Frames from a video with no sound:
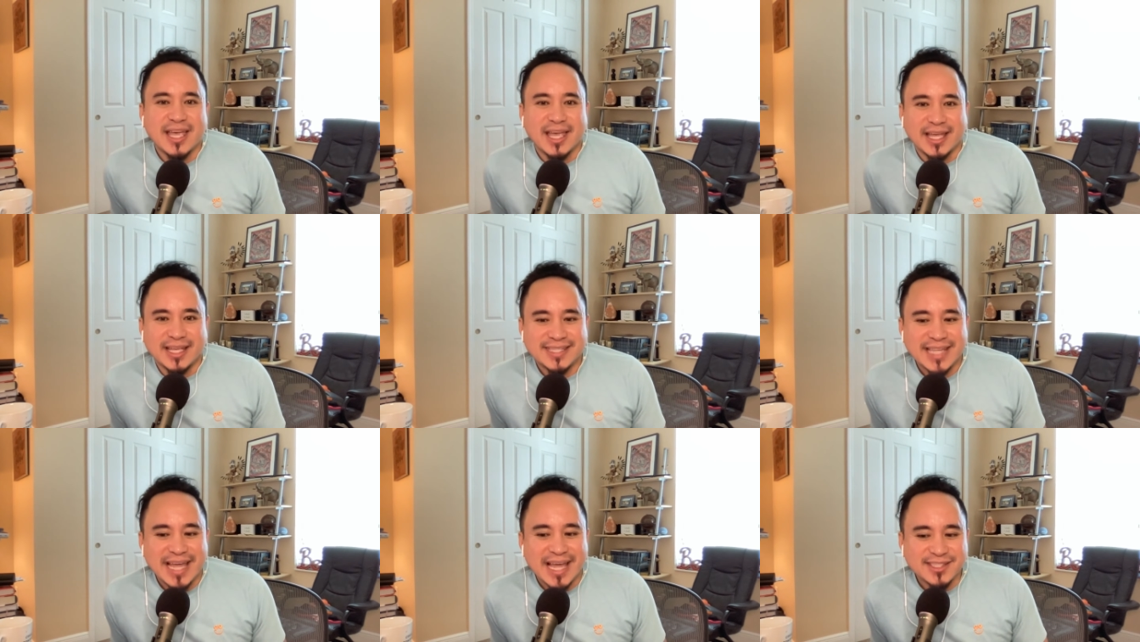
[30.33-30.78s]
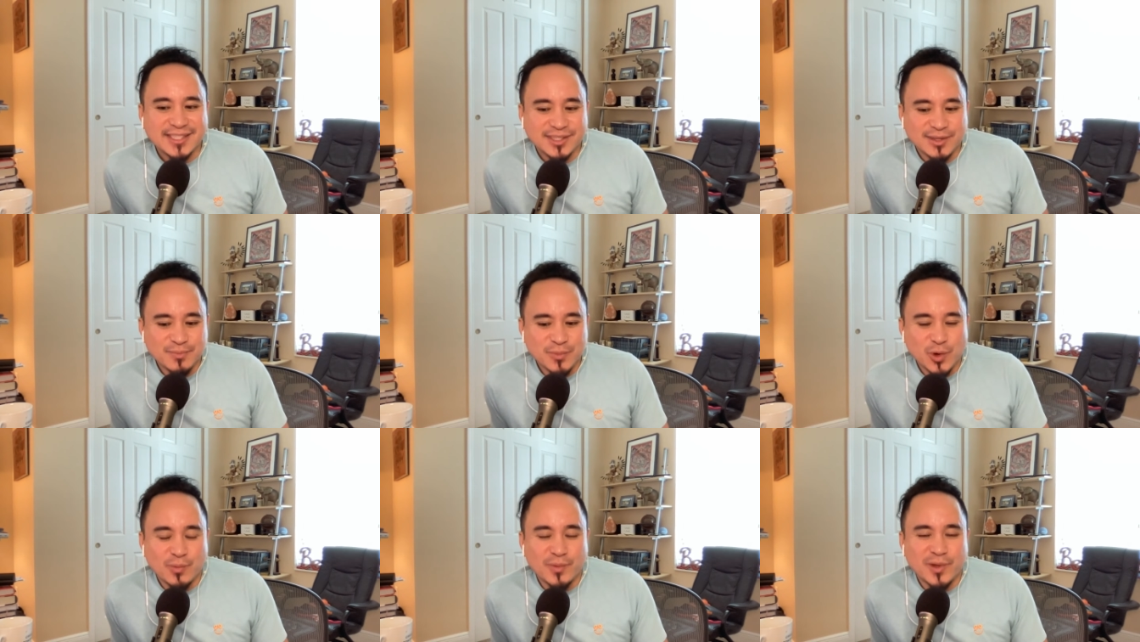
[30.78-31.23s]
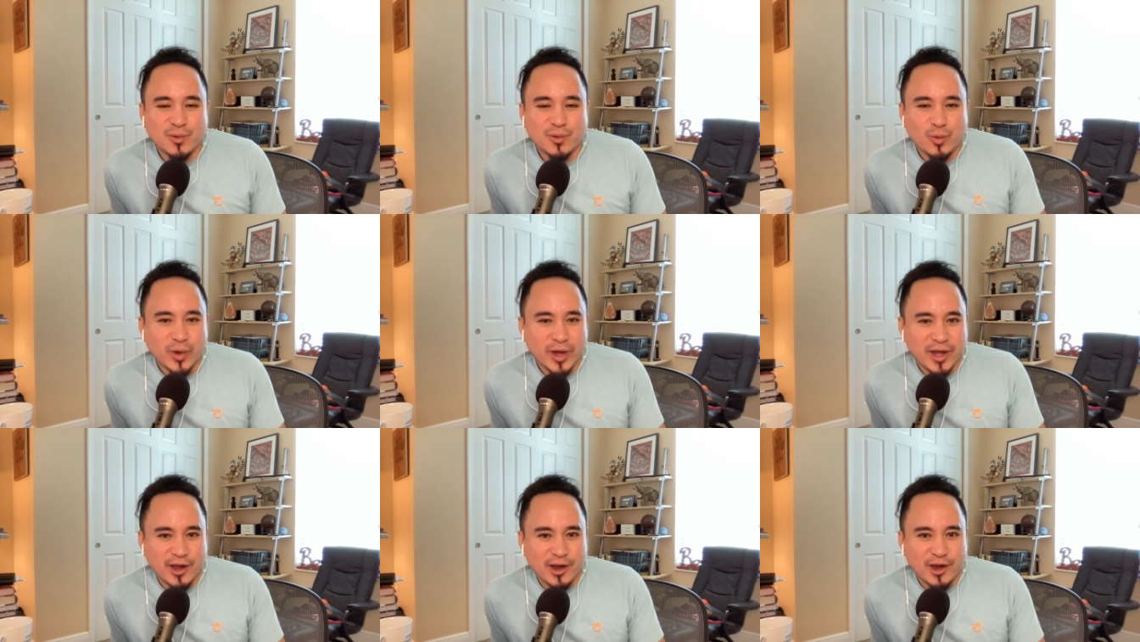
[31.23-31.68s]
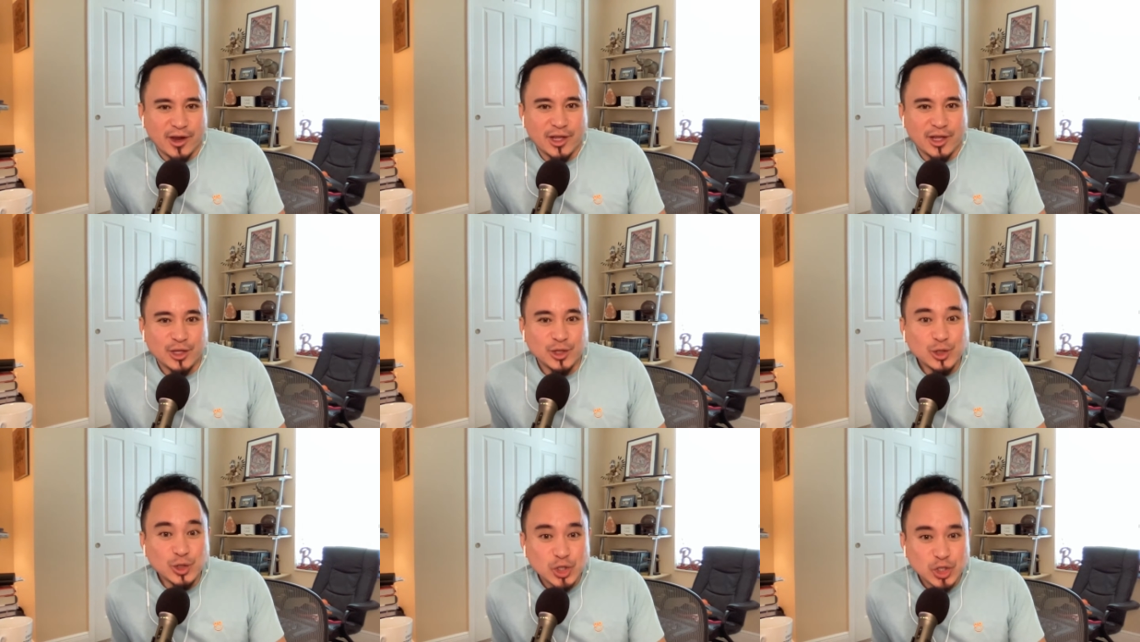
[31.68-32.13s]
is that's the moment where
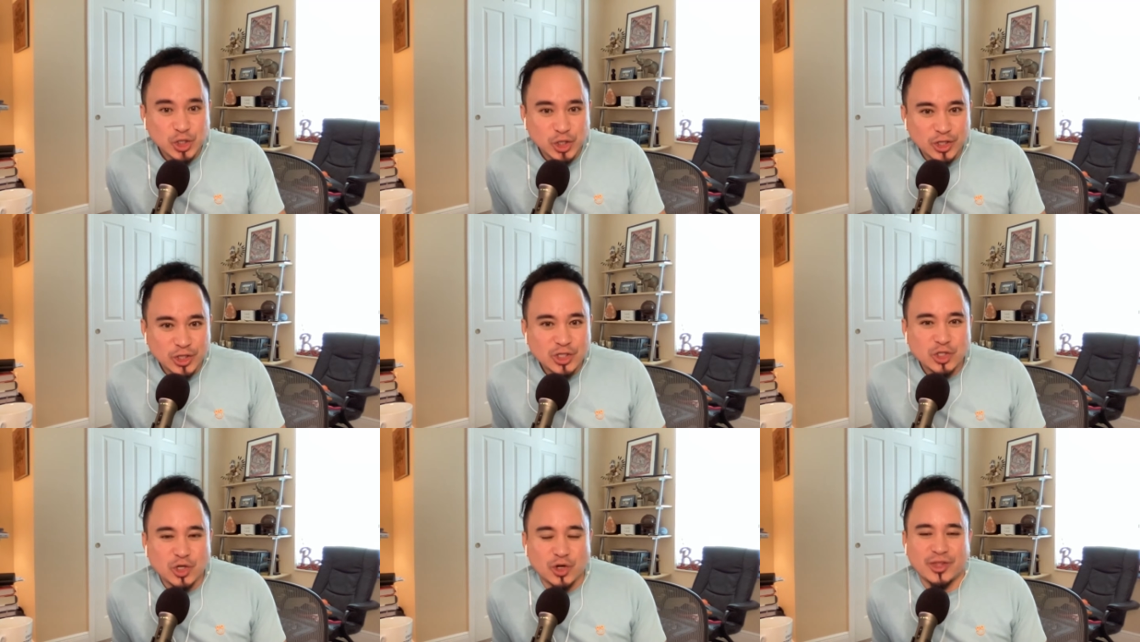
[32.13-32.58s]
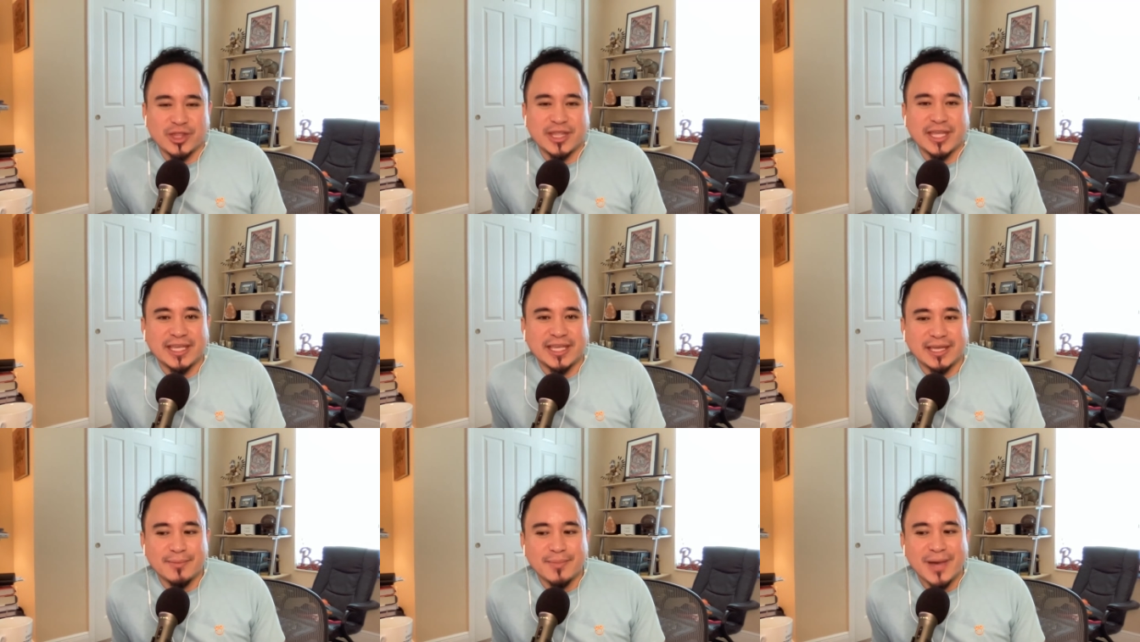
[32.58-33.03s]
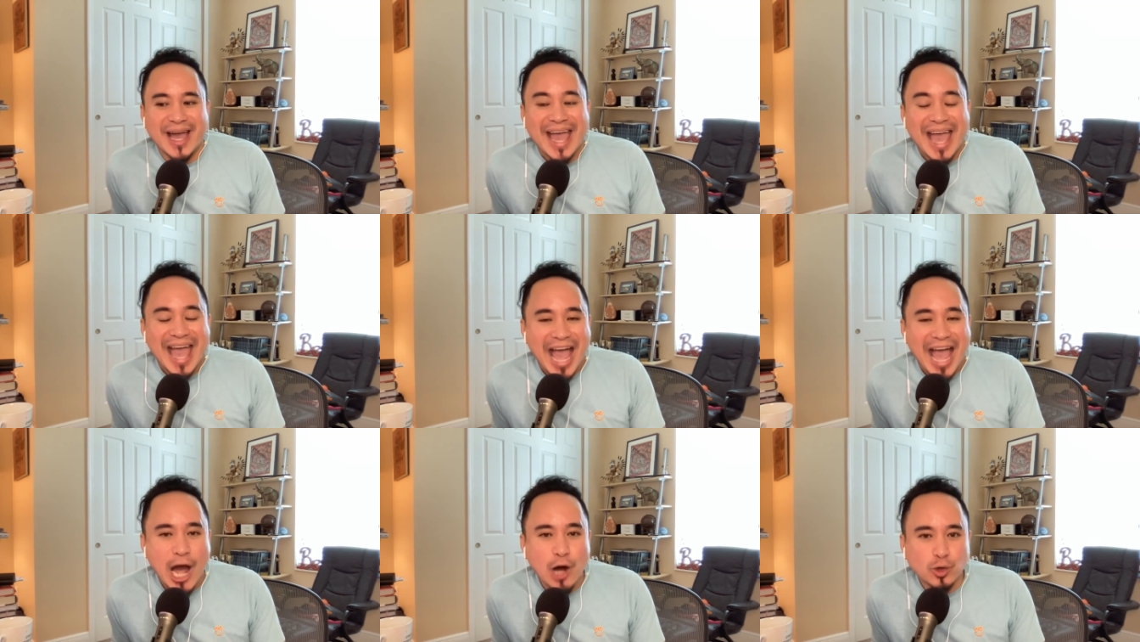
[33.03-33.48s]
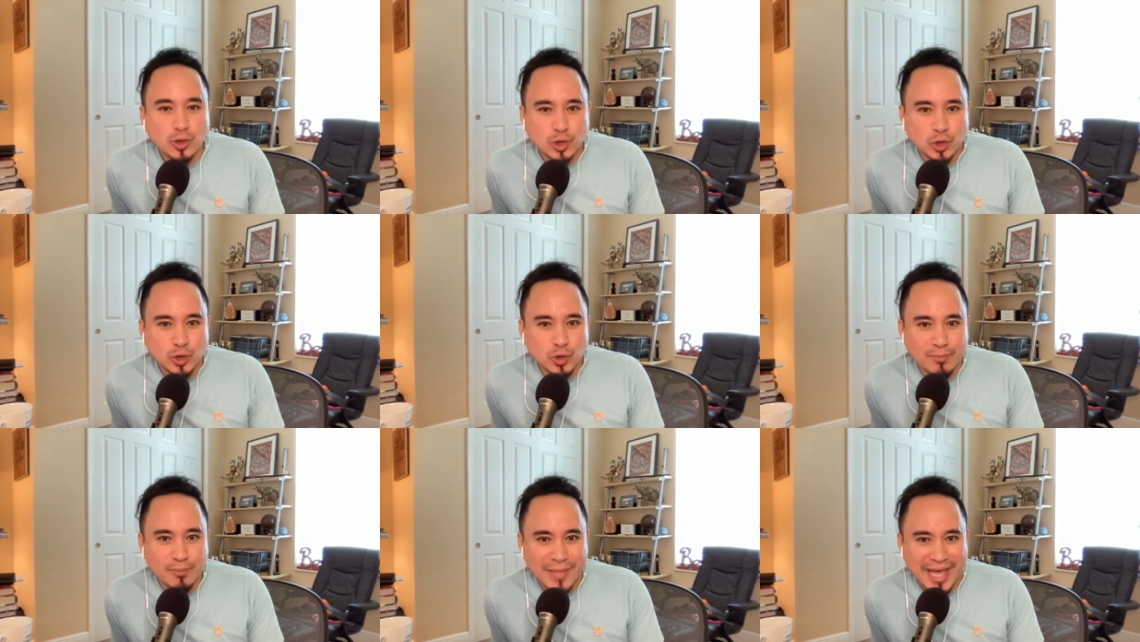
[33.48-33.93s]
you should start thinking about how
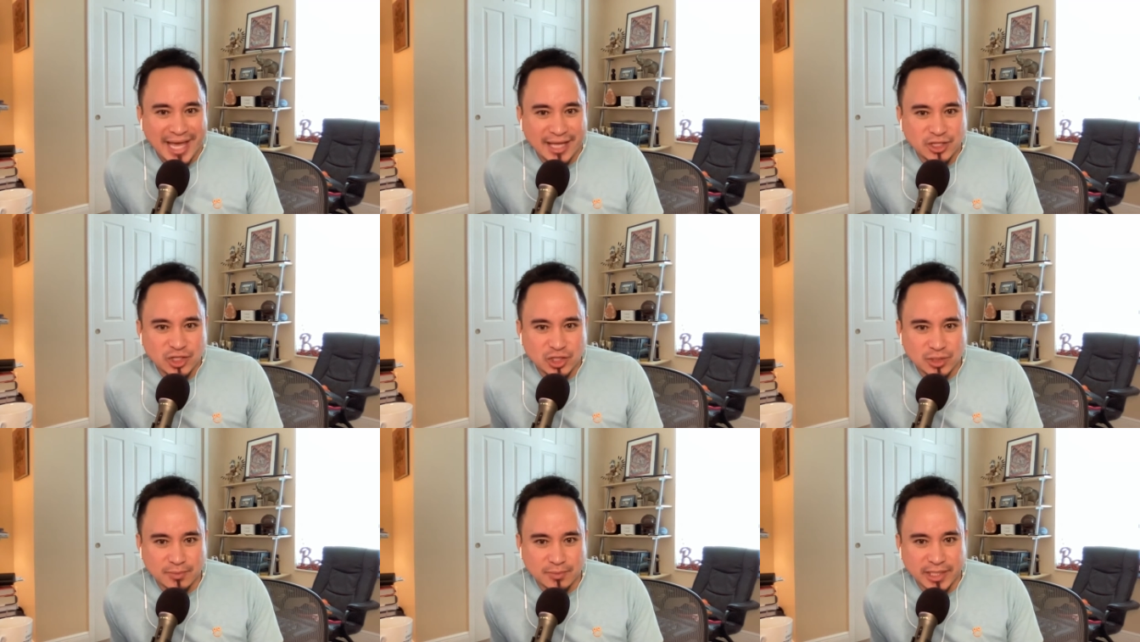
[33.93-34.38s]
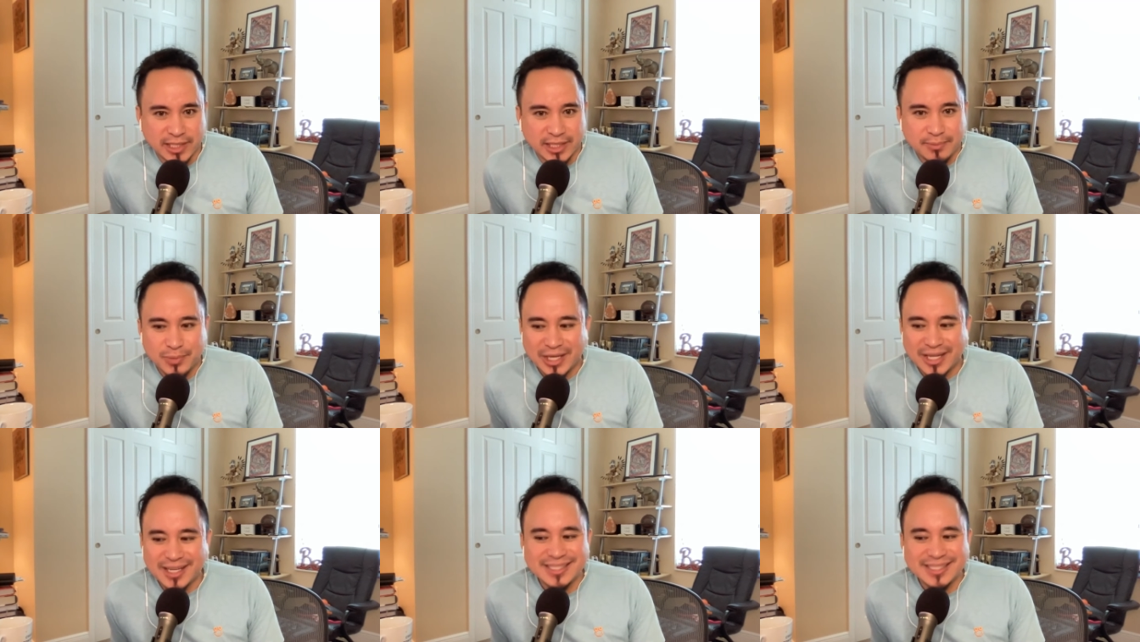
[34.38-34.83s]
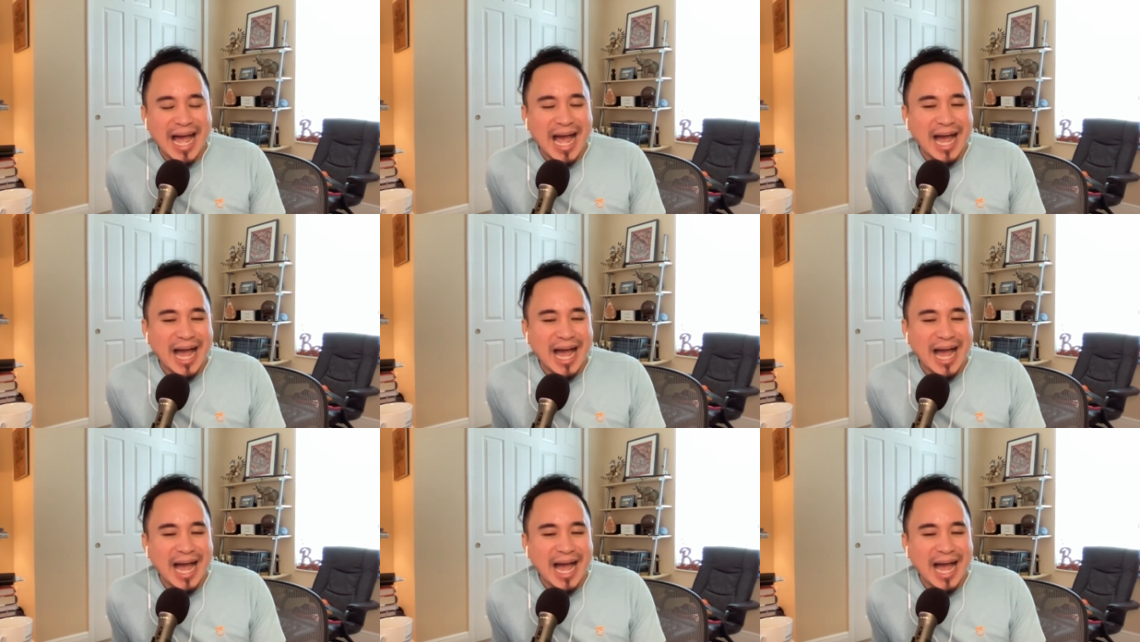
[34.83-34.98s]
to manage money because